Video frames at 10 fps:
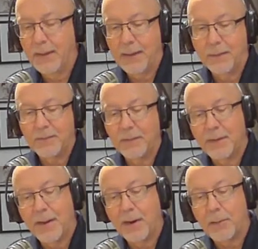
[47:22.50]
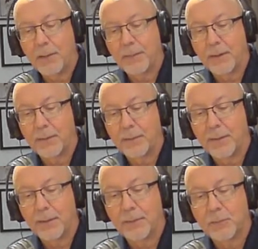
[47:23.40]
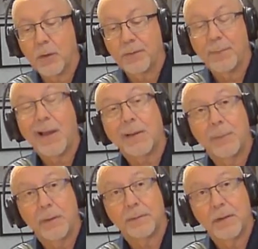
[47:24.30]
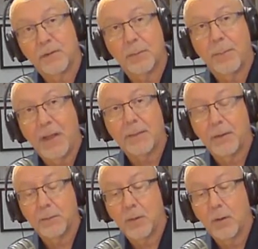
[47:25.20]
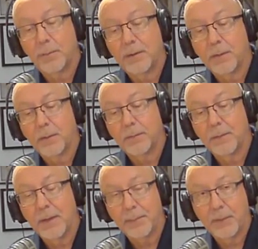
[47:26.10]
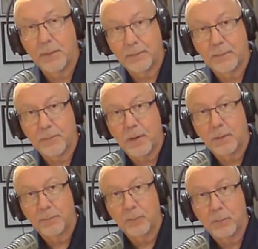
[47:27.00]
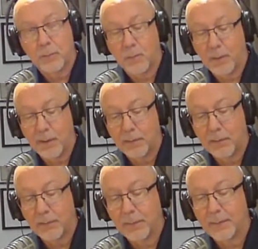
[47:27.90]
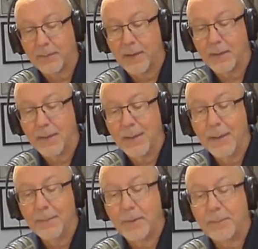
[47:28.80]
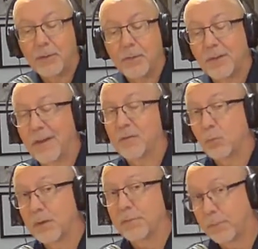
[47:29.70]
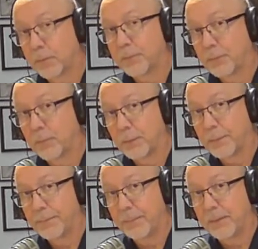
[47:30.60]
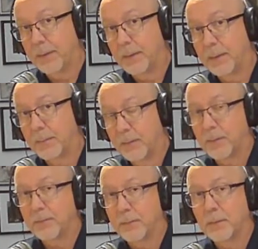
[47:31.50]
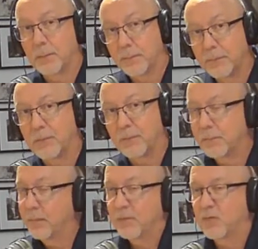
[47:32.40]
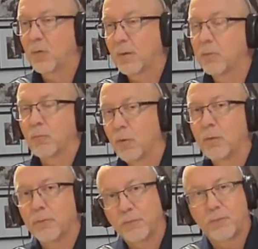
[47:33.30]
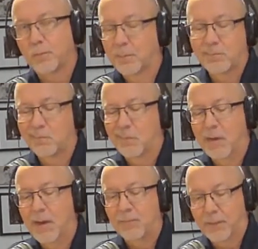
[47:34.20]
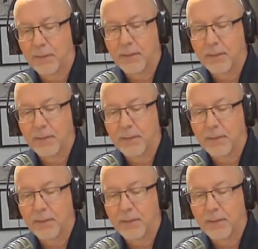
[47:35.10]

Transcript: And it's in an area that is called the Black Belt. And it's the Black Belt called not because of Kung Fu, karate, or anything like that, but because it has really fertile soil. And because, just the soil grows everything.